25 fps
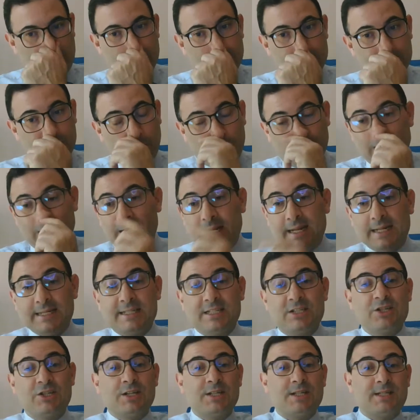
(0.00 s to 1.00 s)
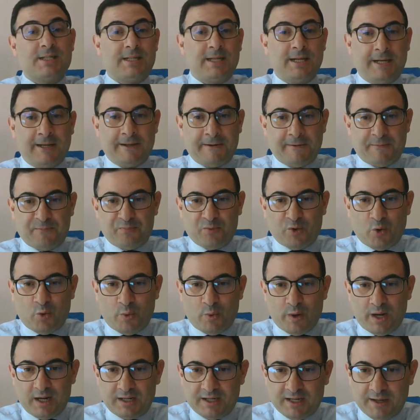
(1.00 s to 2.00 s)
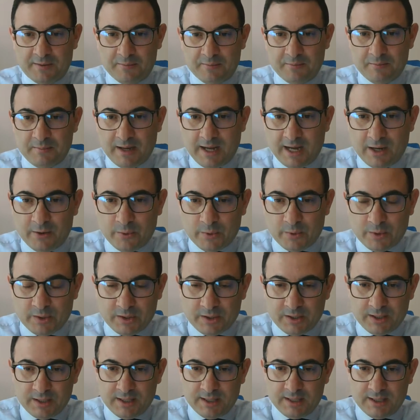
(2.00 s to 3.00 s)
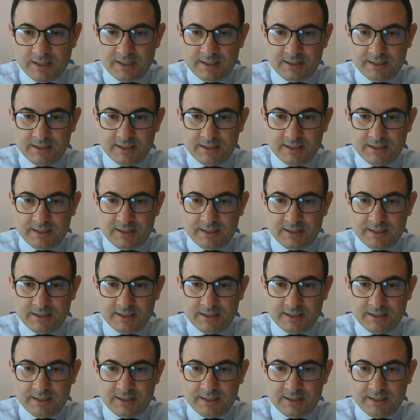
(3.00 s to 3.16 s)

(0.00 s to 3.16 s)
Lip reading: So let's just welcome our